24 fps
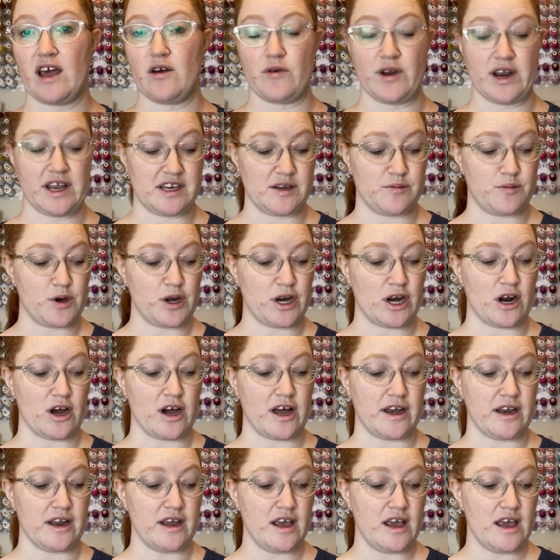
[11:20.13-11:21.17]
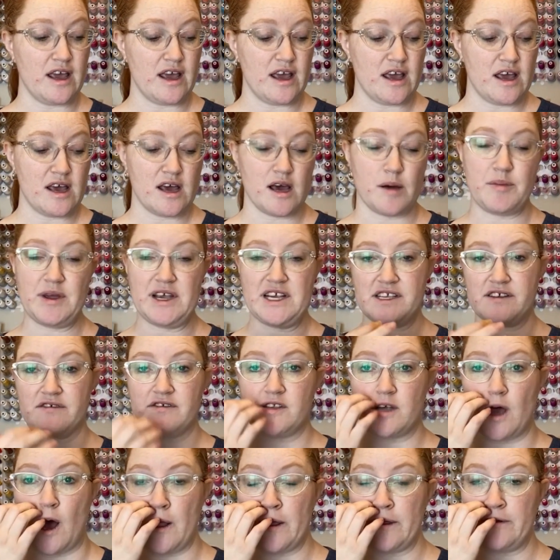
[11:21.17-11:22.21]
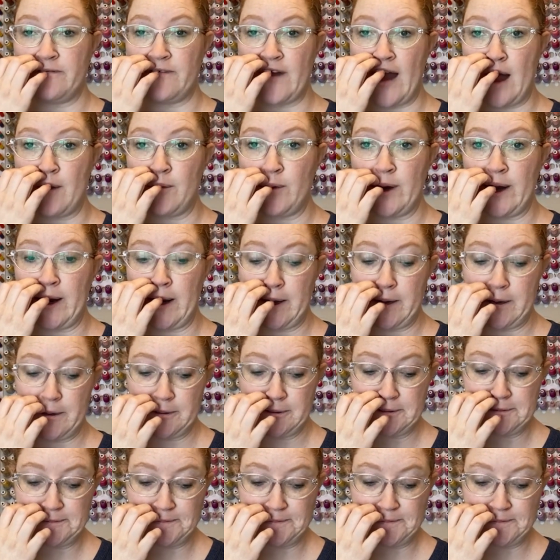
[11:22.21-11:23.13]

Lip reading: I wanted to put it on a piece of solid fabric